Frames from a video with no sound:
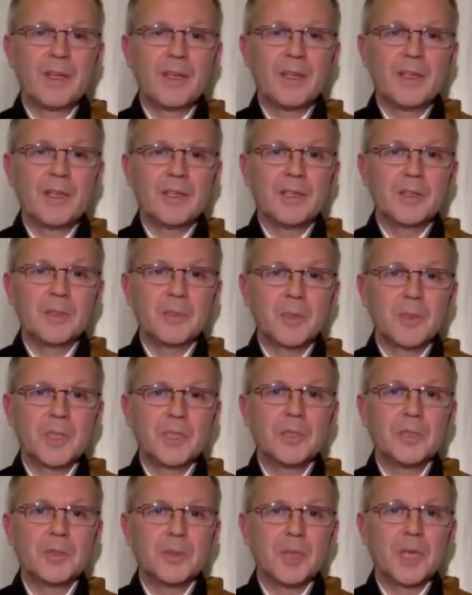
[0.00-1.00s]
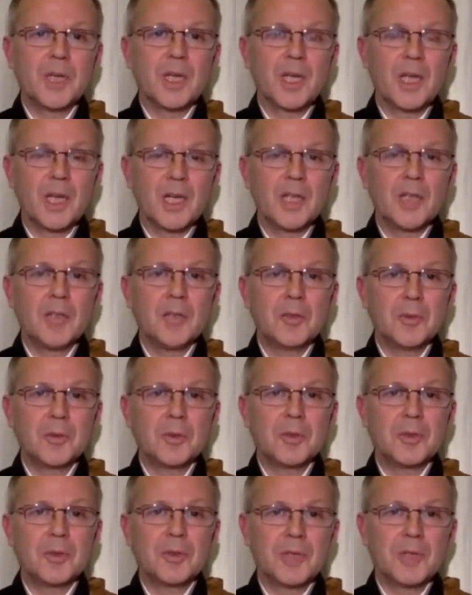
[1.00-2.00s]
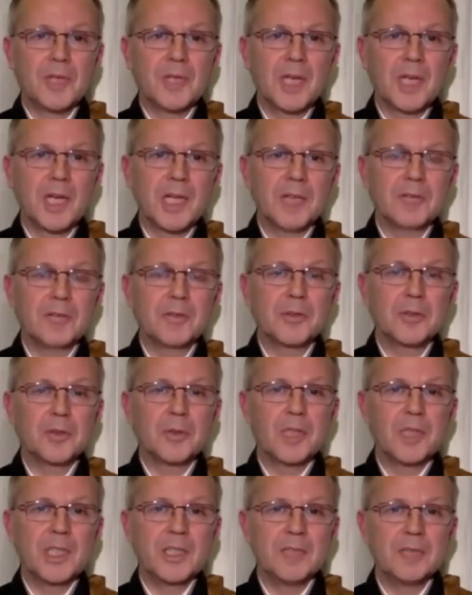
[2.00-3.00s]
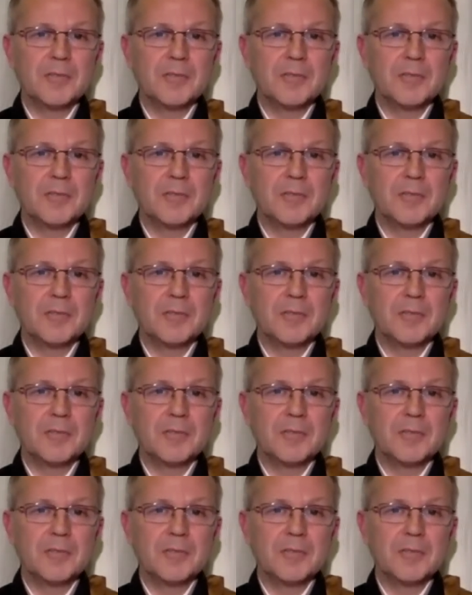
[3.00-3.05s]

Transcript: is when you allow life to live